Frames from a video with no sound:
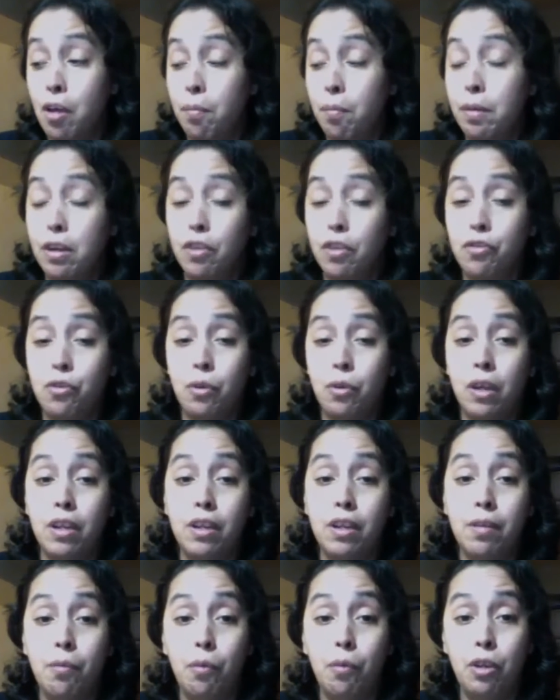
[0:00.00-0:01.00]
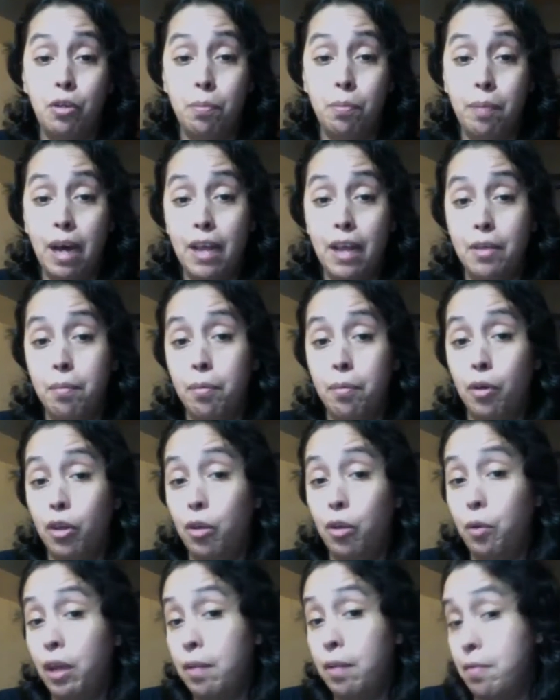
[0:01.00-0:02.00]
because you can, when you buy the book,
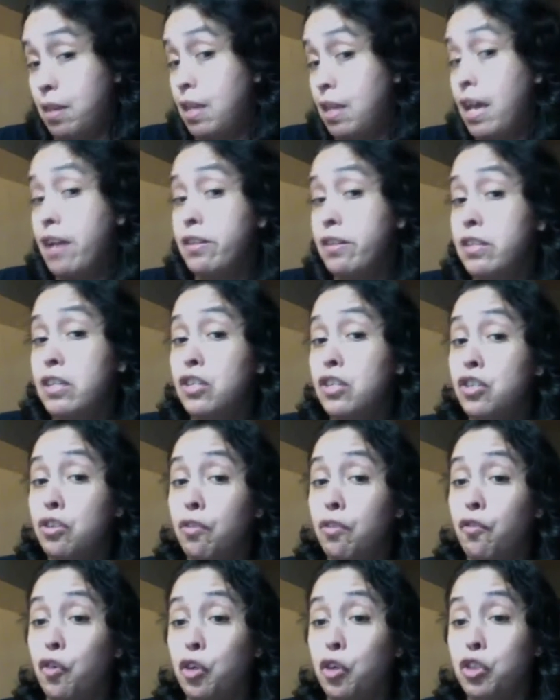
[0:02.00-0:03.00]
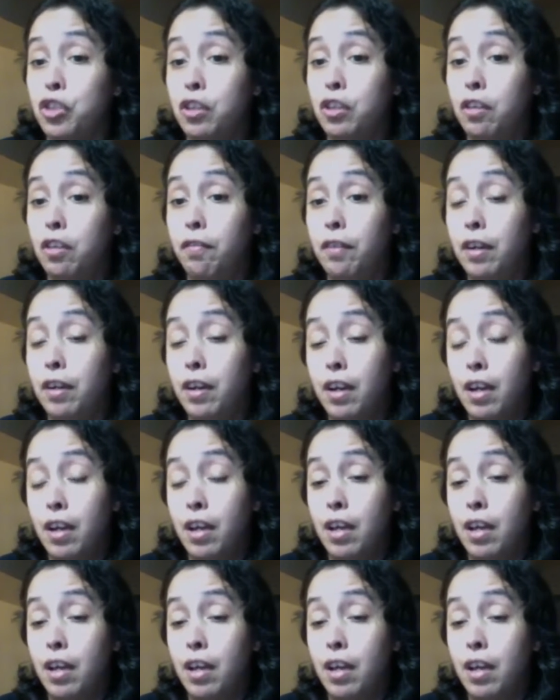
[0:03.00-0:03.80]
you can get a digital version of it.